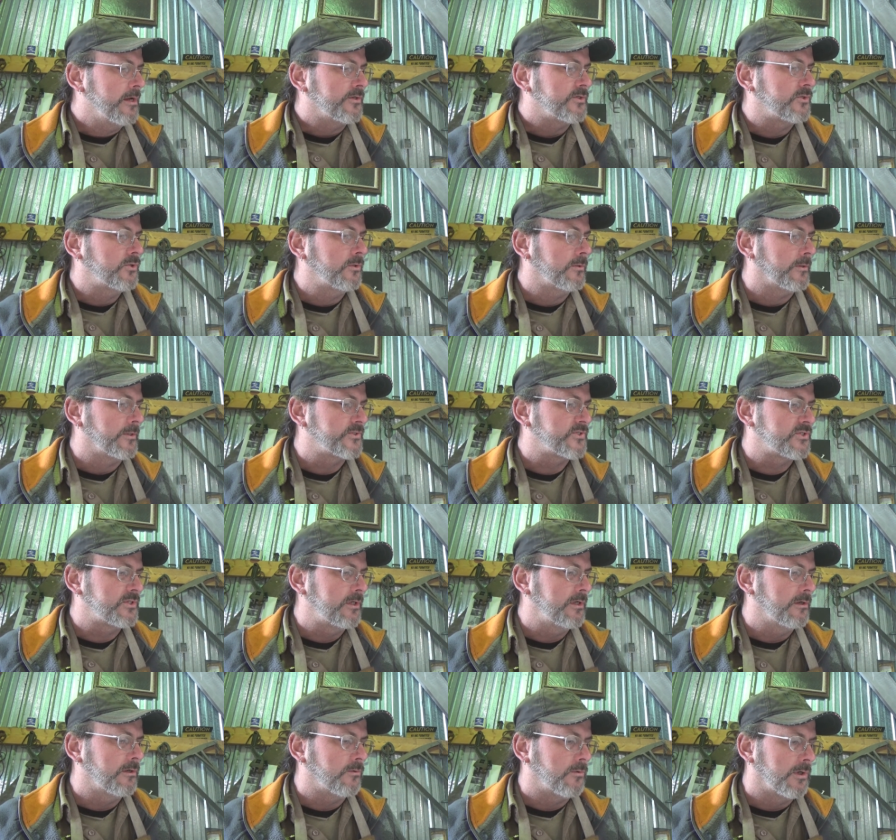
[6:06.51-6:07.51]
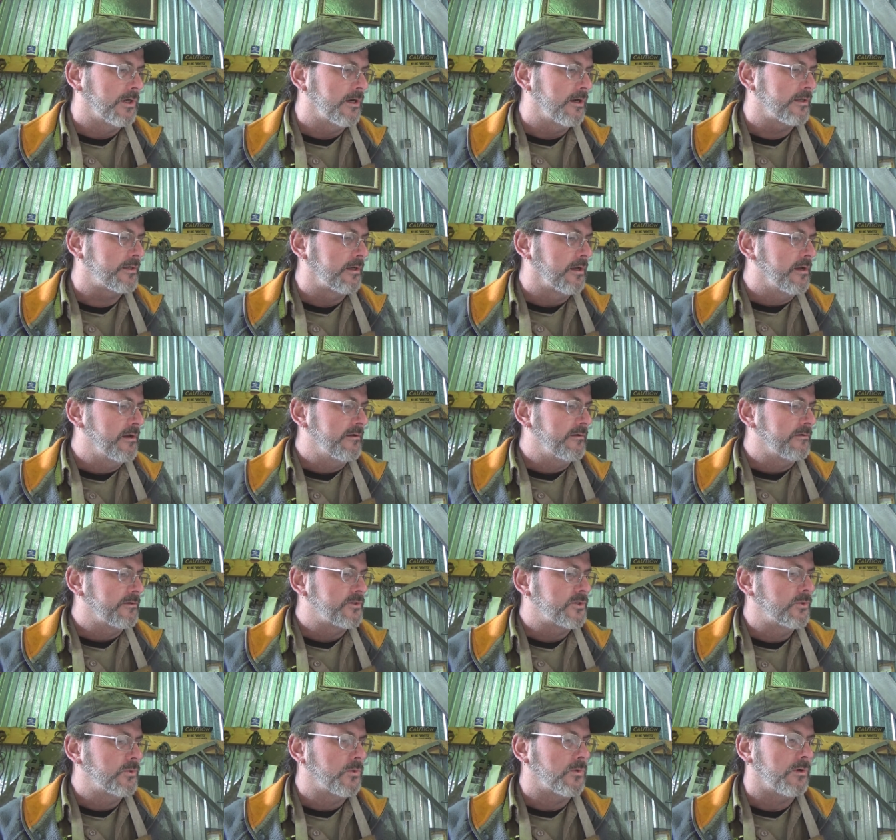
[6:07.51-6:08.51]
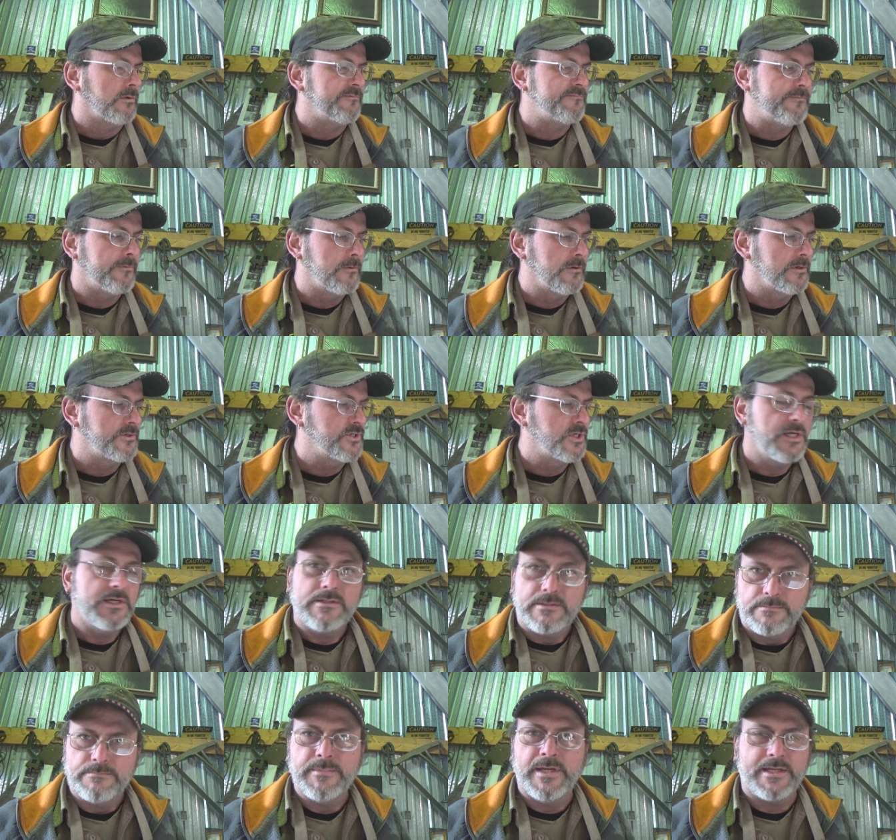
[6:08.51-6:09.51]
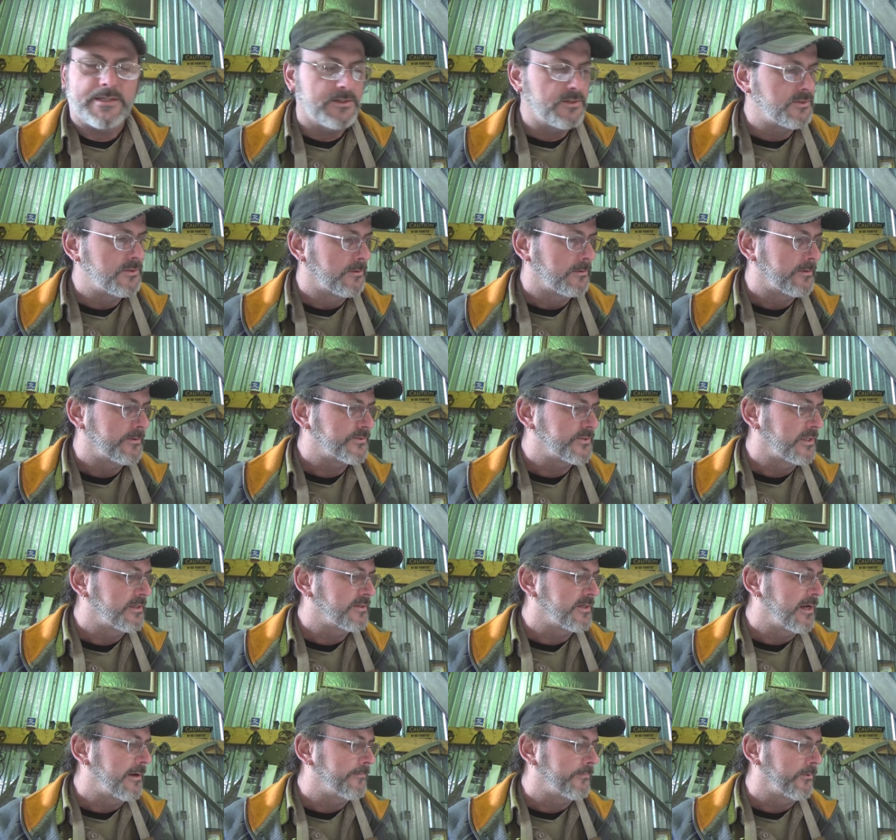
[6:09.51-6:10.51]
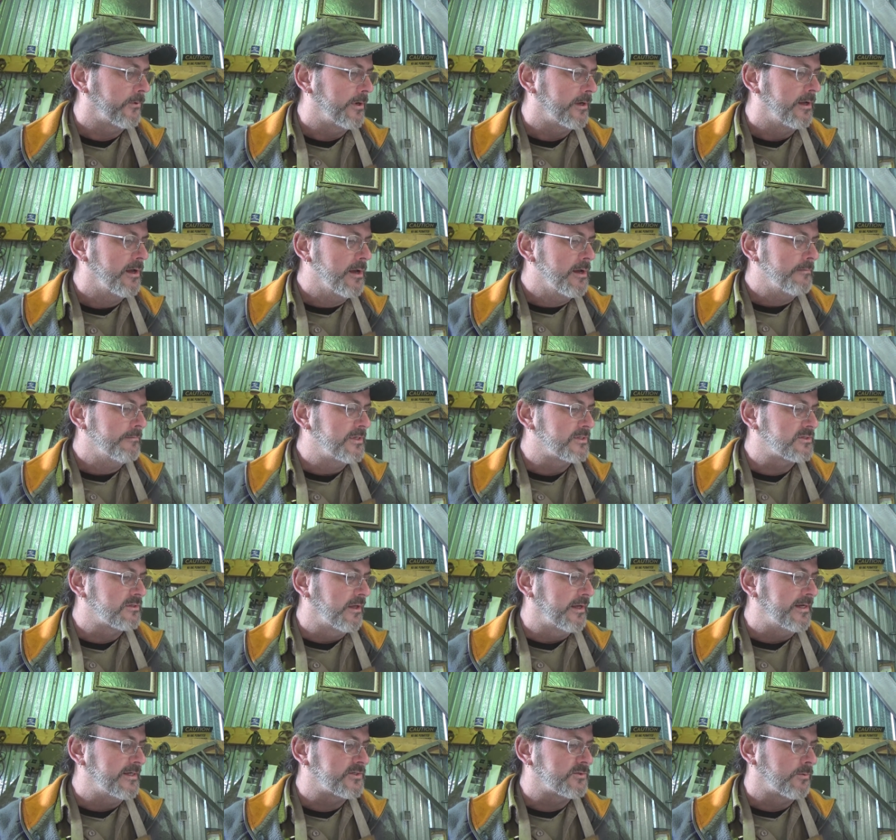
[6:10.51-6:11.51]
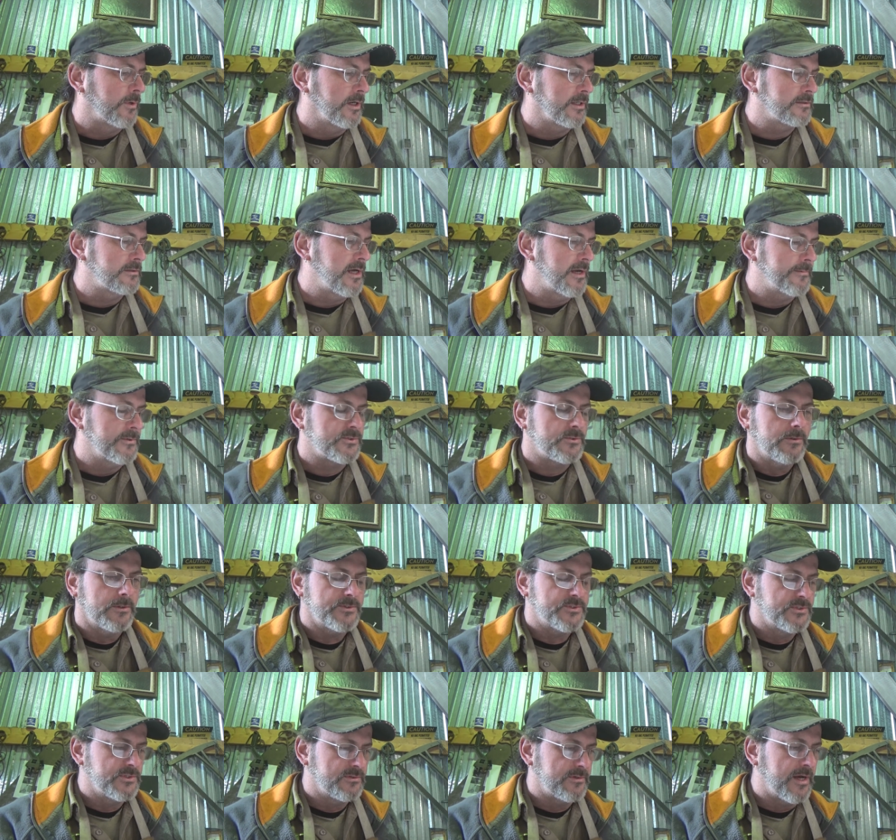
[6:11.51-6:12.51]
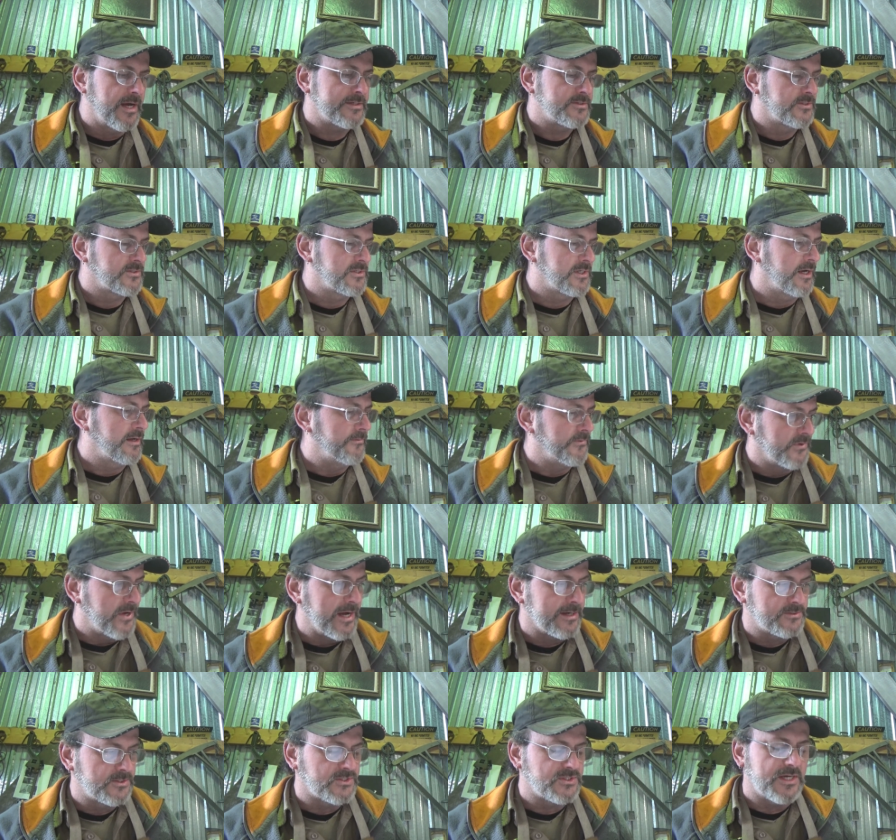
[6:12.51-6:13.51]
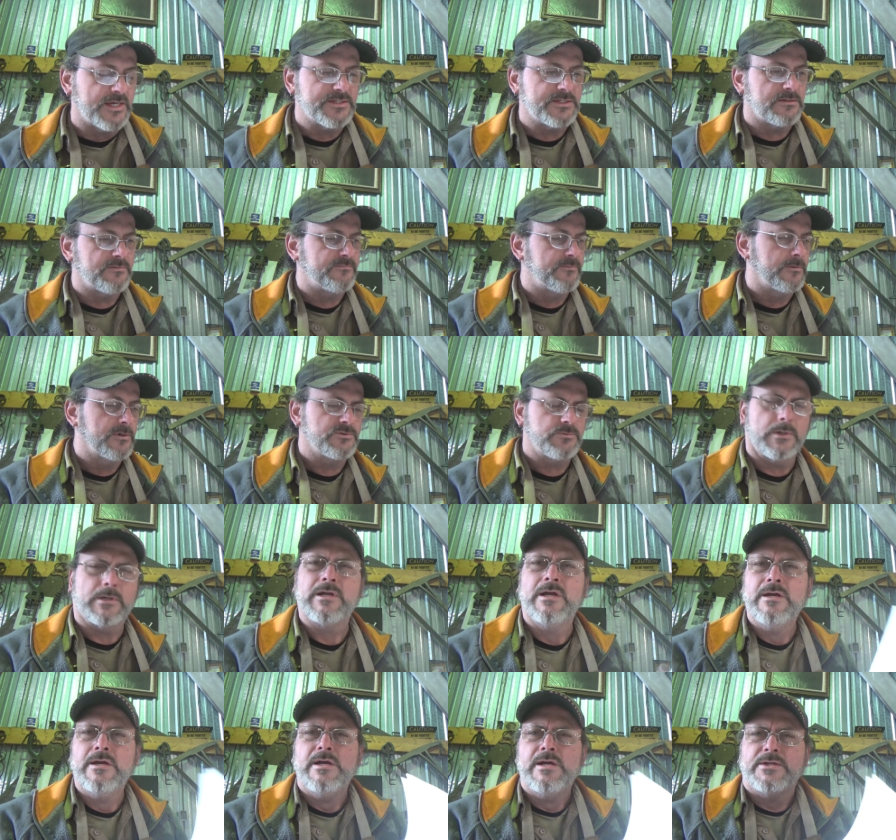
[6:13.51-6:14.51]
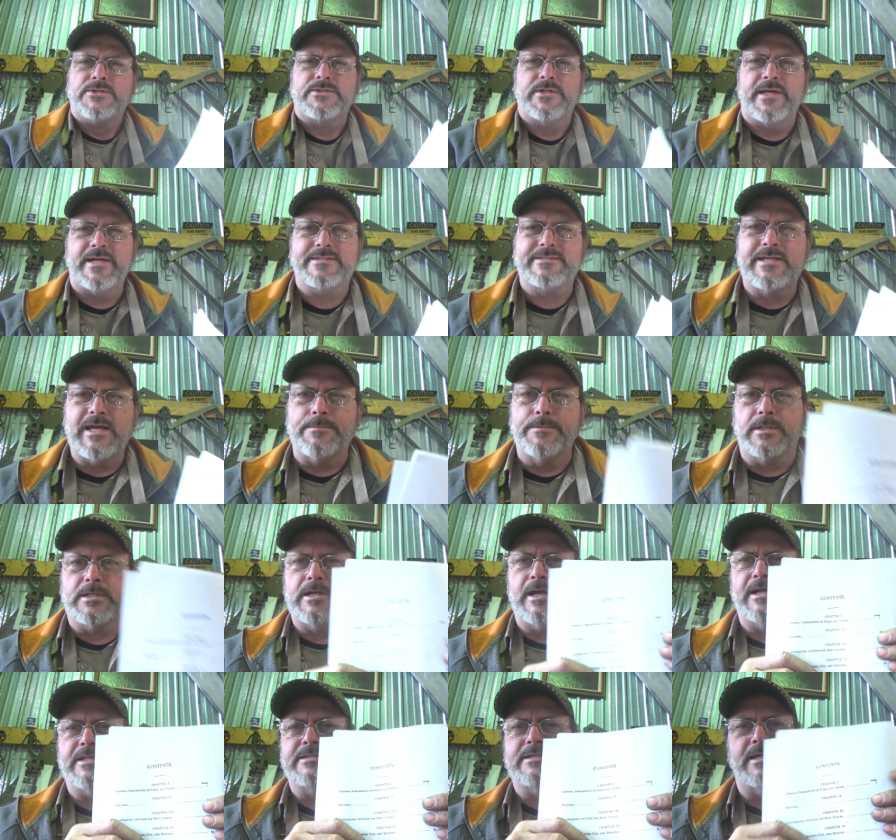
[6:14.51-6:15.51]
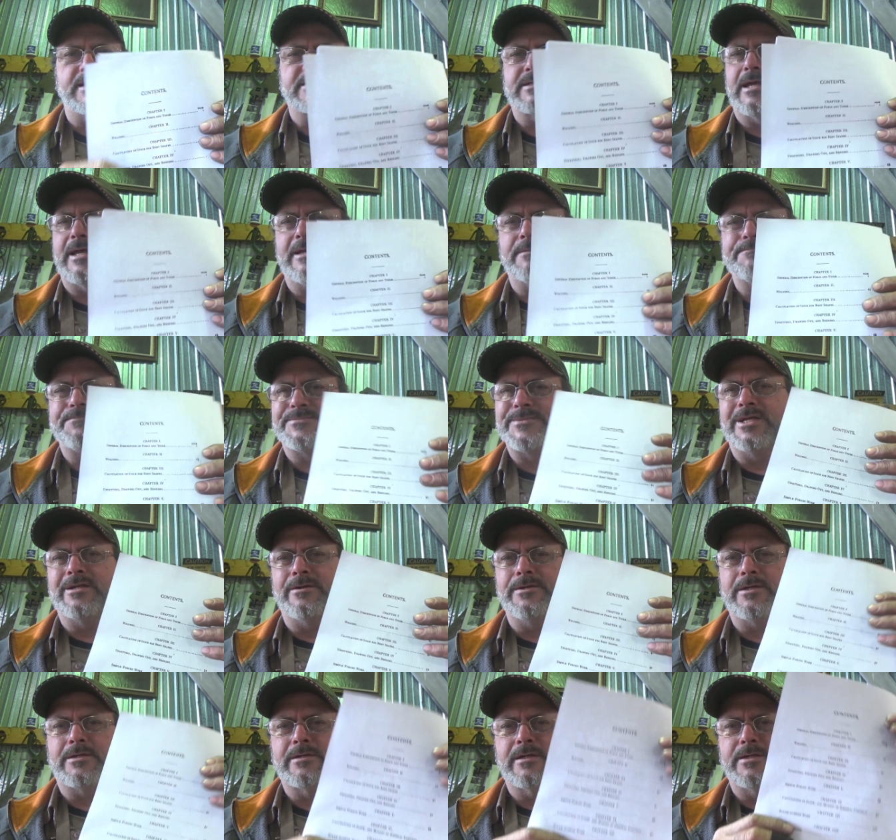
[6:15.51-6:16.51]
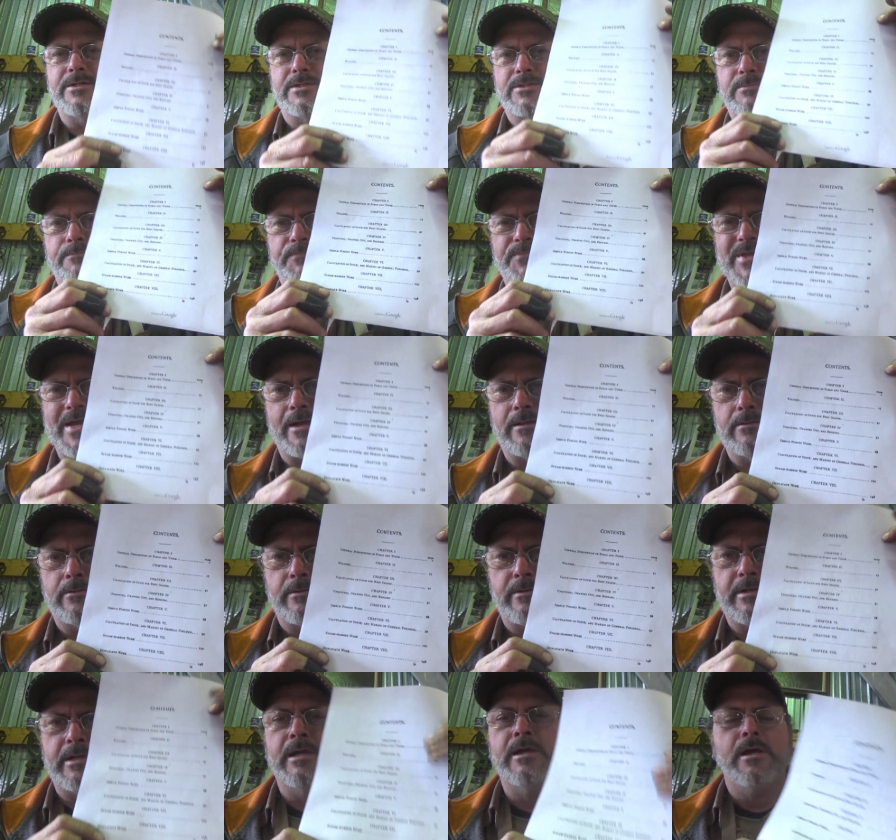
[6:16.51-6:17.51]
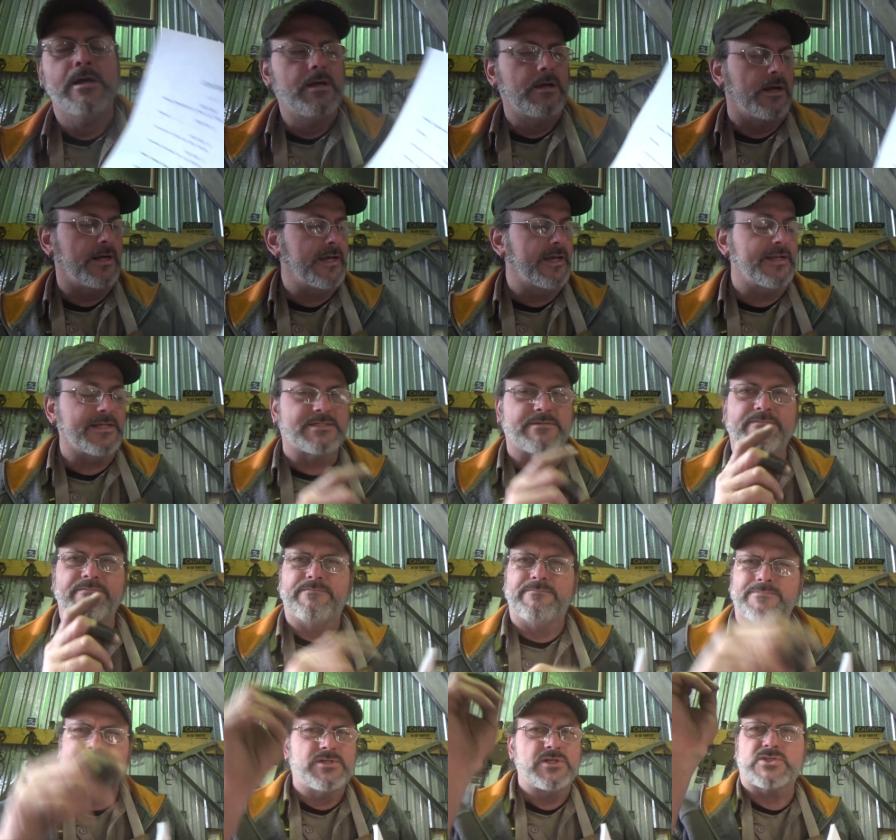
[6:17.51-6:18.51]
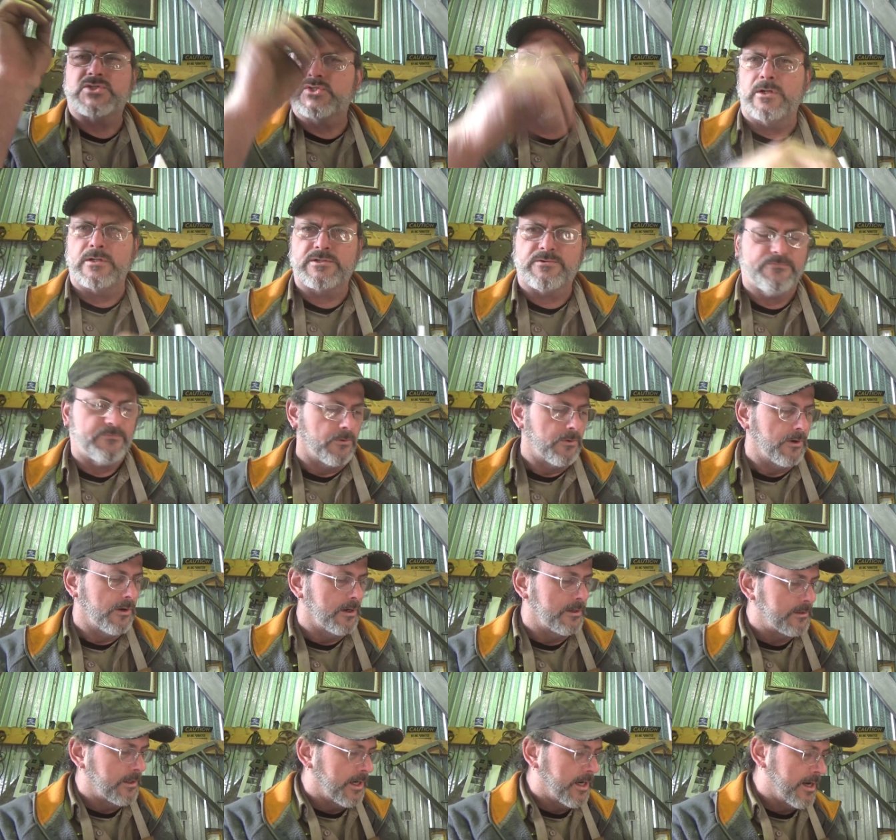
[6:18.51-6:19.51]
Tool steel work. Tool forging, making tools, and tempering, miscellaneous work, tables, courses, exercises, and forge work. So that's table of contents. Hey, you know, you could have just downloaded it. Again, just search for